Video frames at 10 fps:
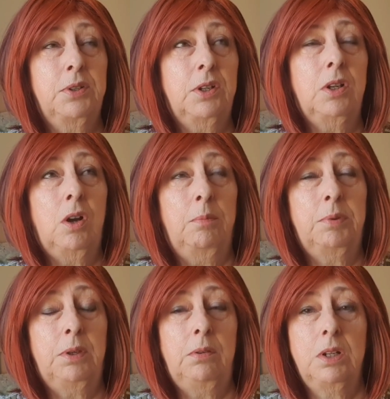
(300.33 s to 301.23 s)
a button on a
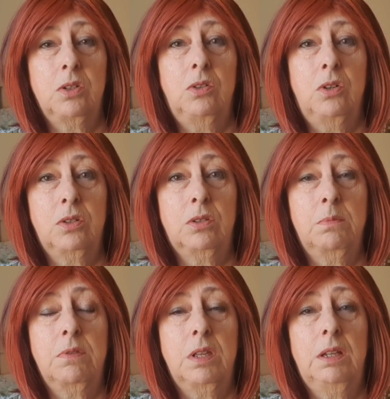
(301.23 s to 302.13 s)
computer to order
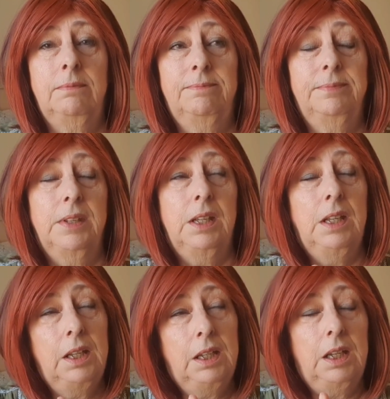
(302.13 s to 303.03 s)
something.
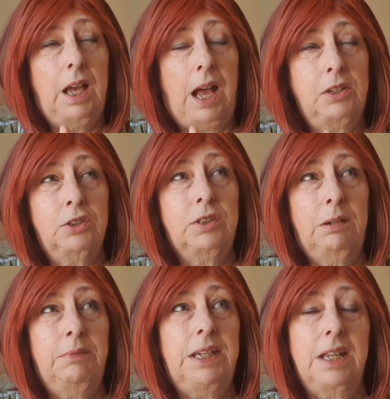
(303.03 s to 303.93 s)
I just
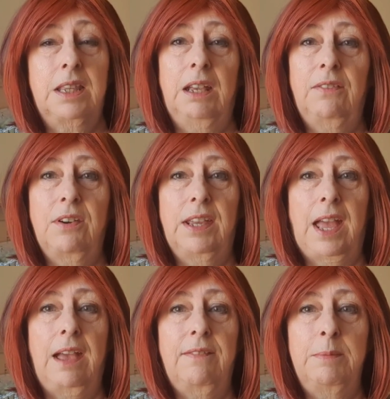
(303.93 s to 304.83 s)
think we need to think very
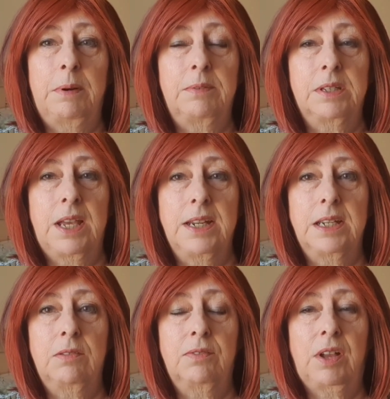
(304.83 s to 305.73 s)
carefully about this
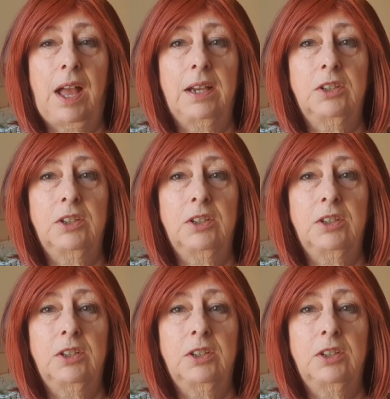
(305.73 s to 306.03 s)
idea of